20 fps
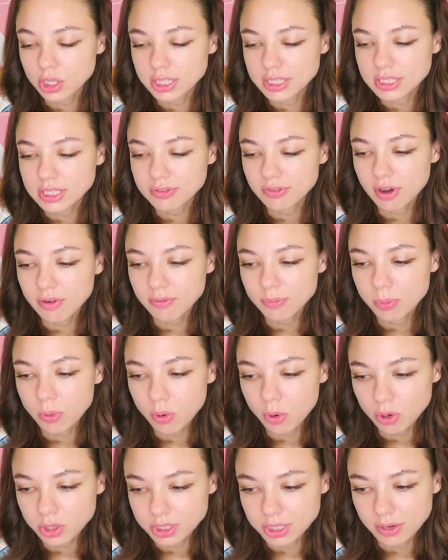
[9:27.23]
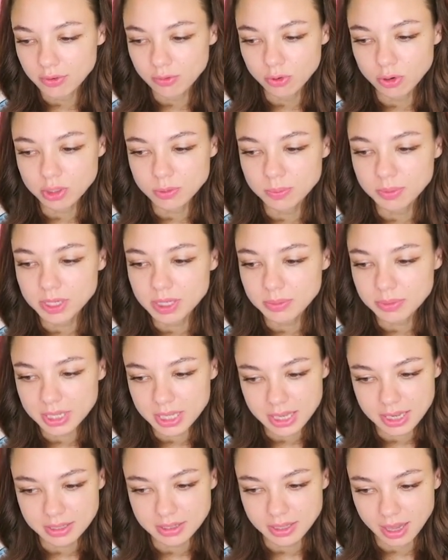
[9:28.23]
No school, freedom,
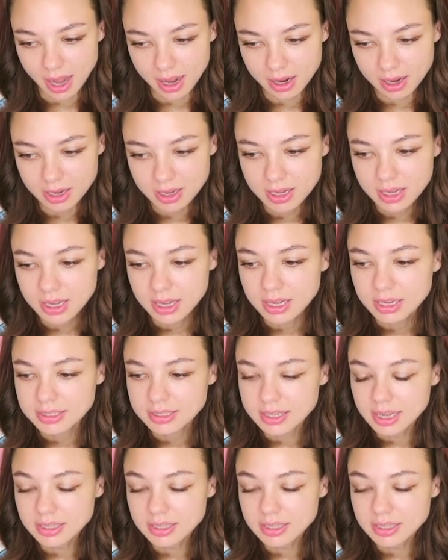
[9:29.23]
if only I could.